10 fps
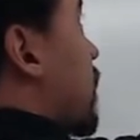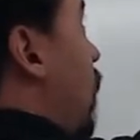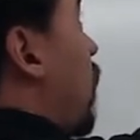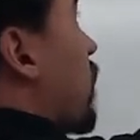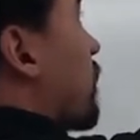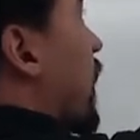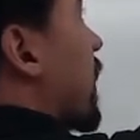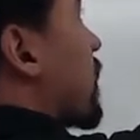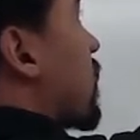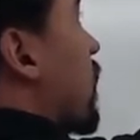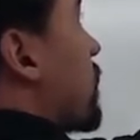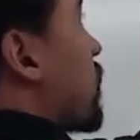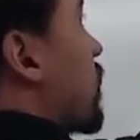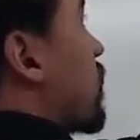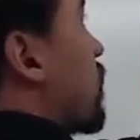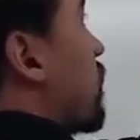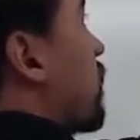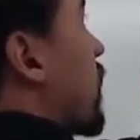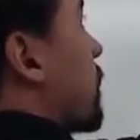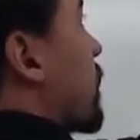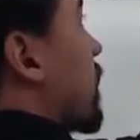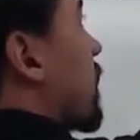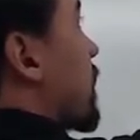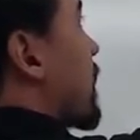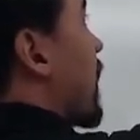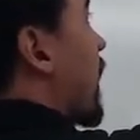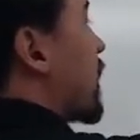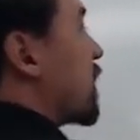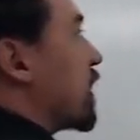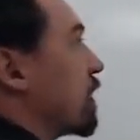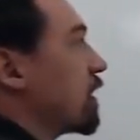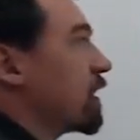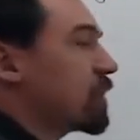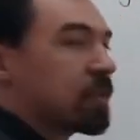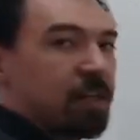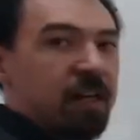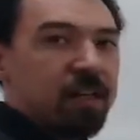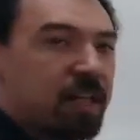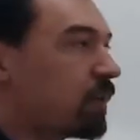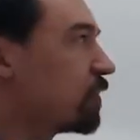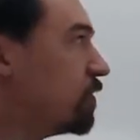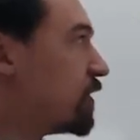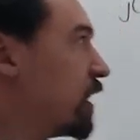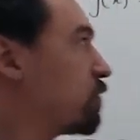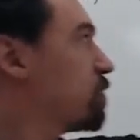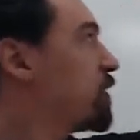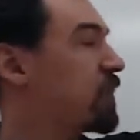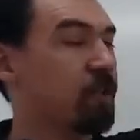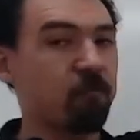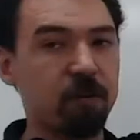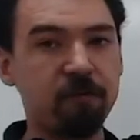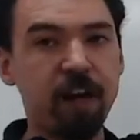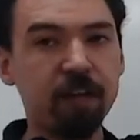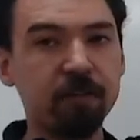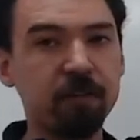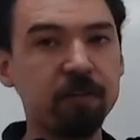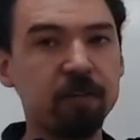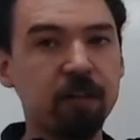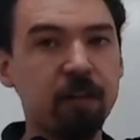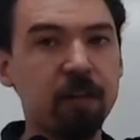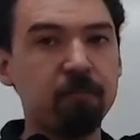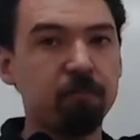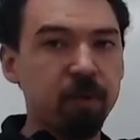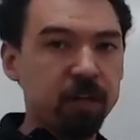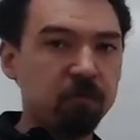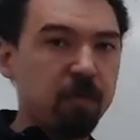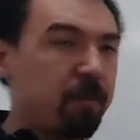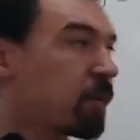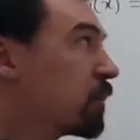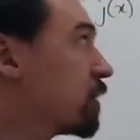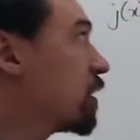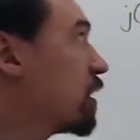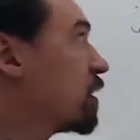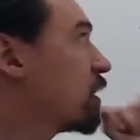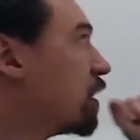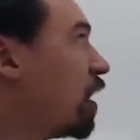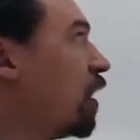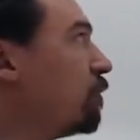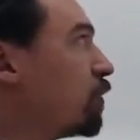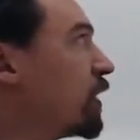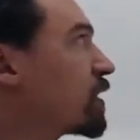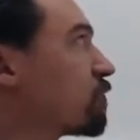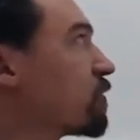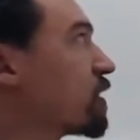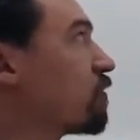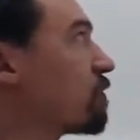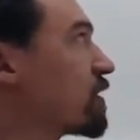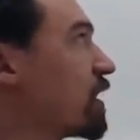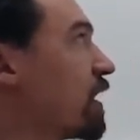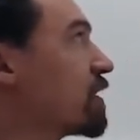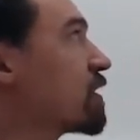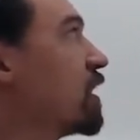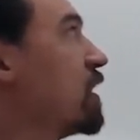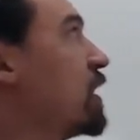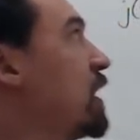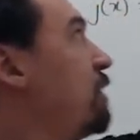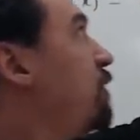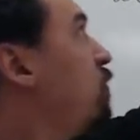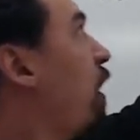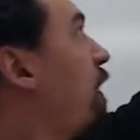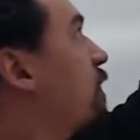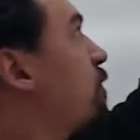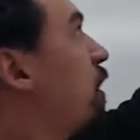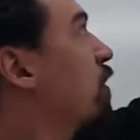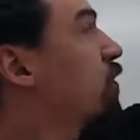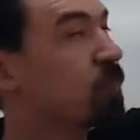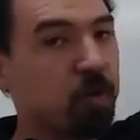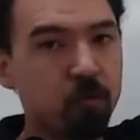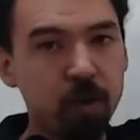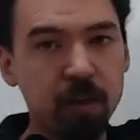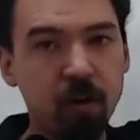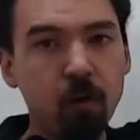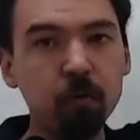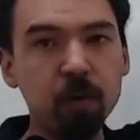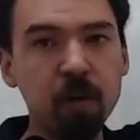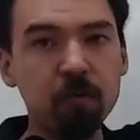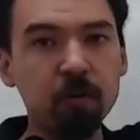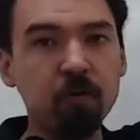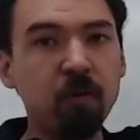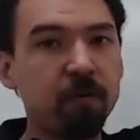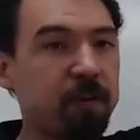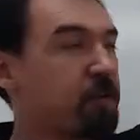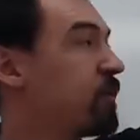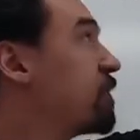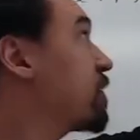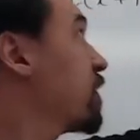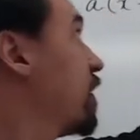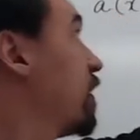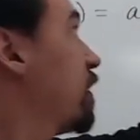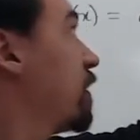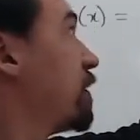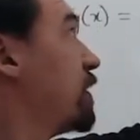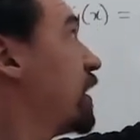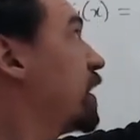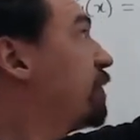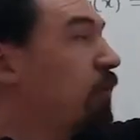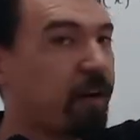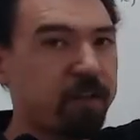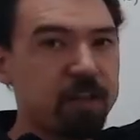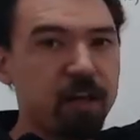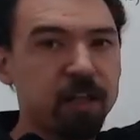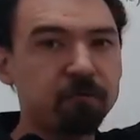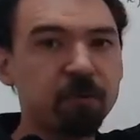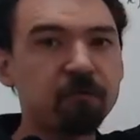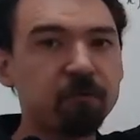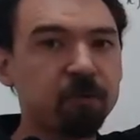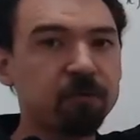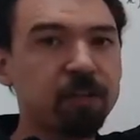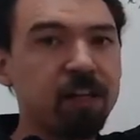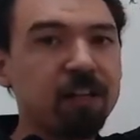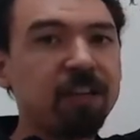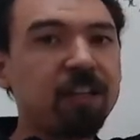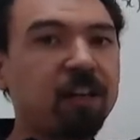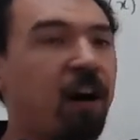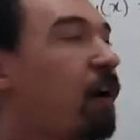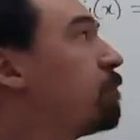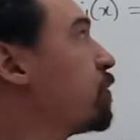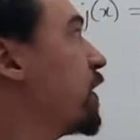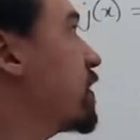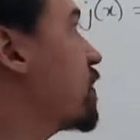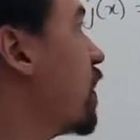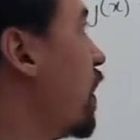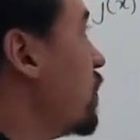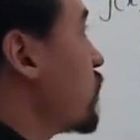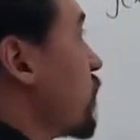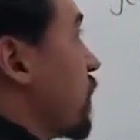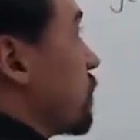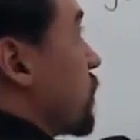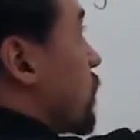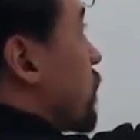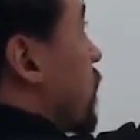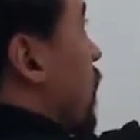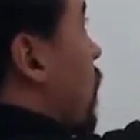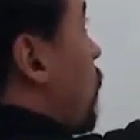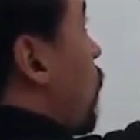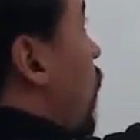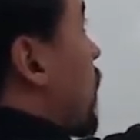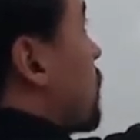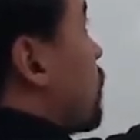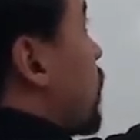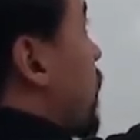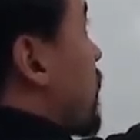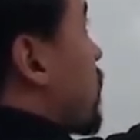all of that. So I'm going to flip the sign and get this. Now, it looks like we're missing one factor. But remember, the complex roots theorem says if you have a polynomial with only real coefficients, then if you have a non-real root, the complex conjugate root 1 plus